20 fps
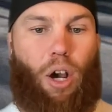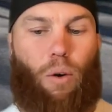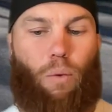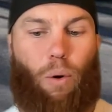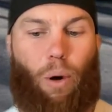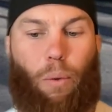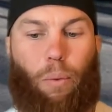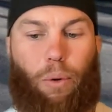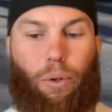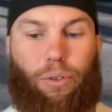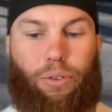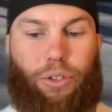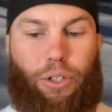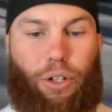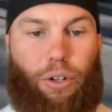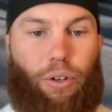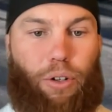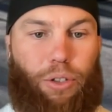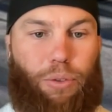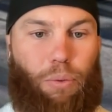What we'll
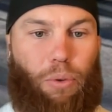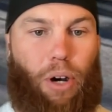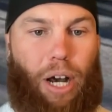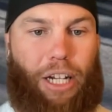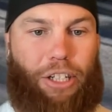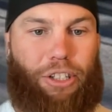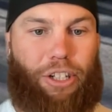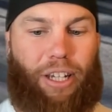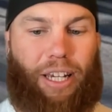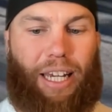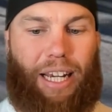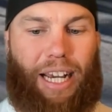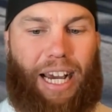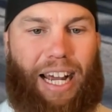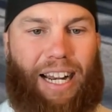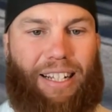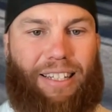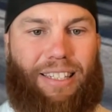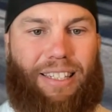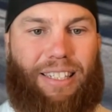do is we'll actually get
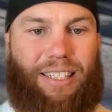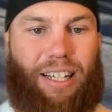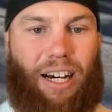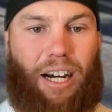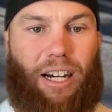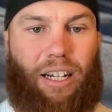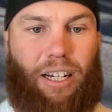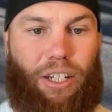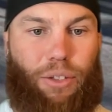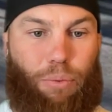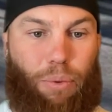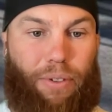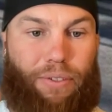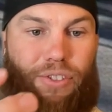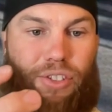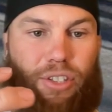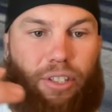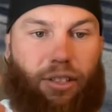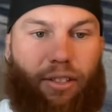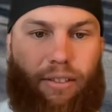kind of stuck because
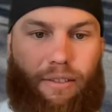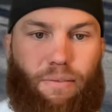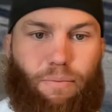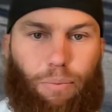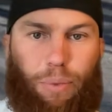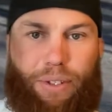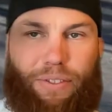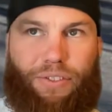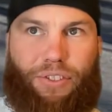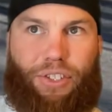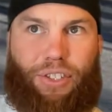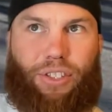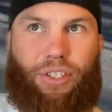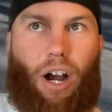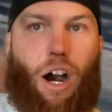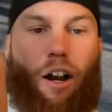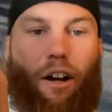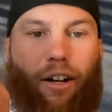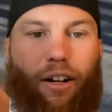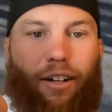we've
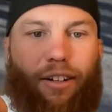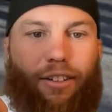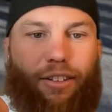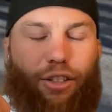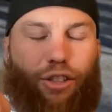sunk